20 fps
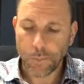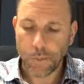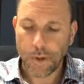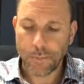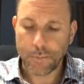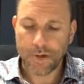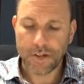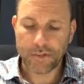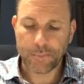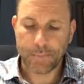
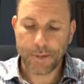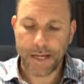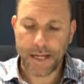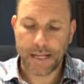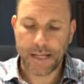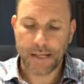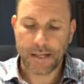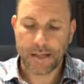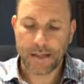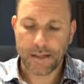We must
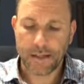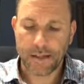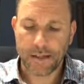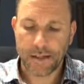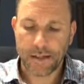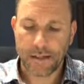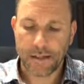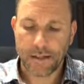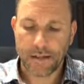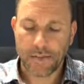pay
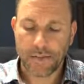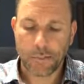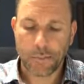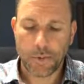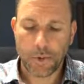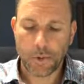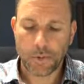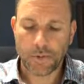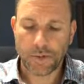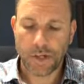the
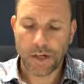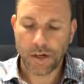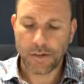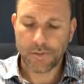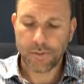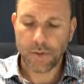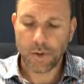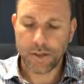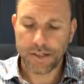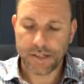most
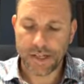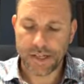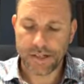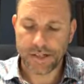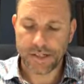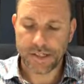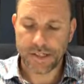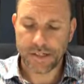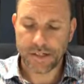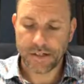careful
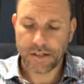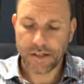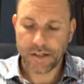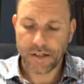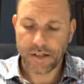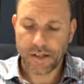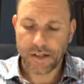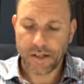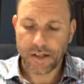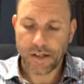attention,
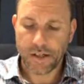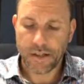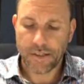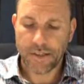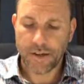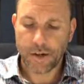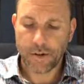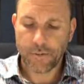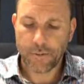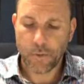
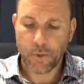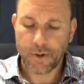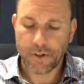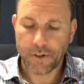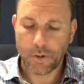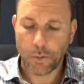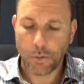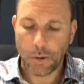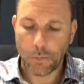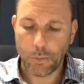therefore,
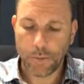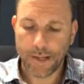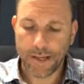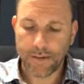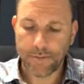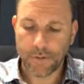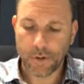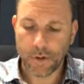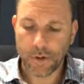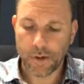to what we
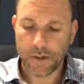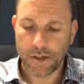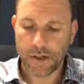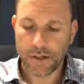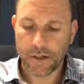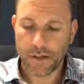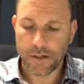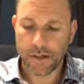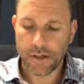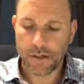have
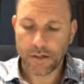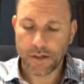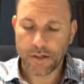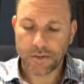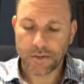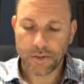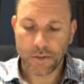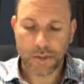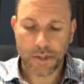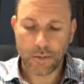heard,
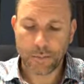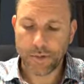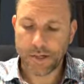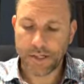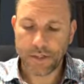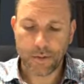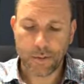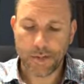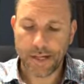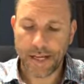so that
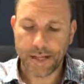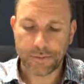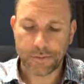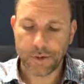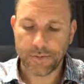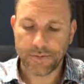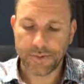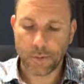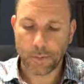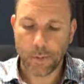we do not
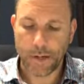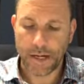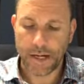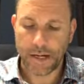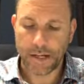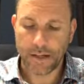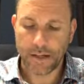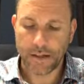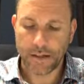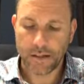drift
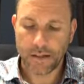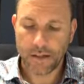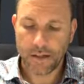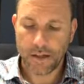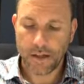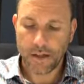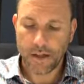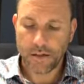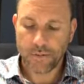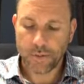away.
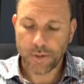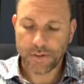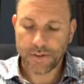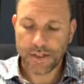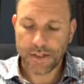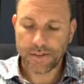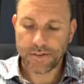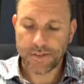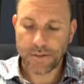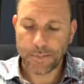For
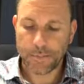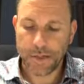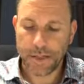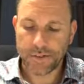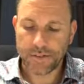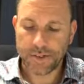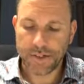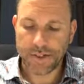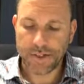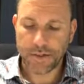since the
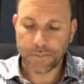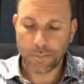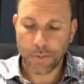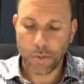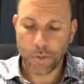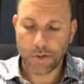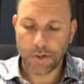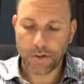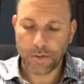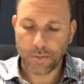message
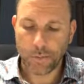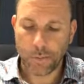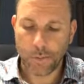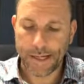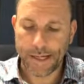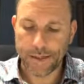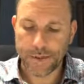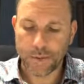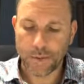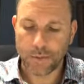spoken through
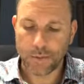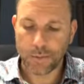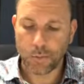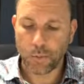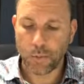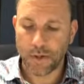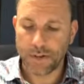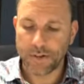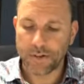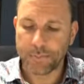angels
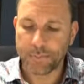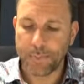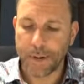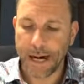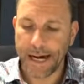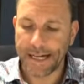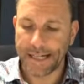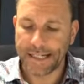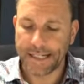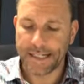was
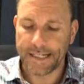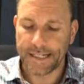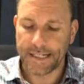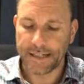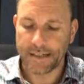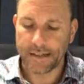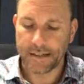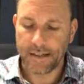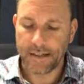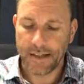
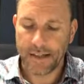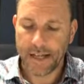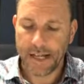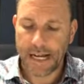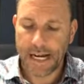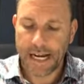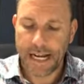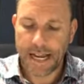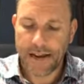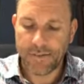binding,
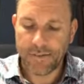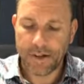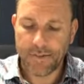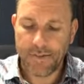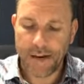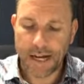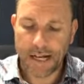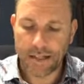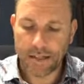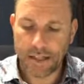and every
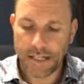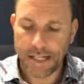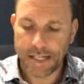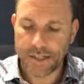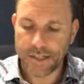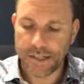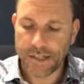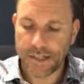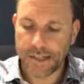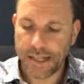
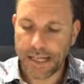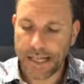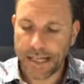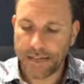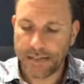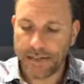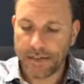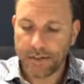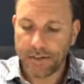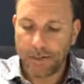violation
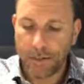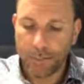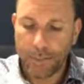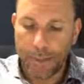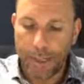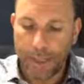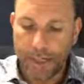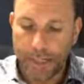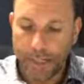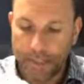and
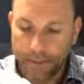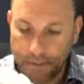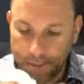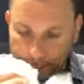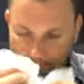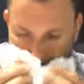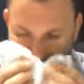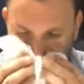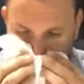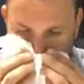
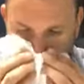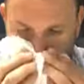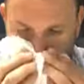disobedience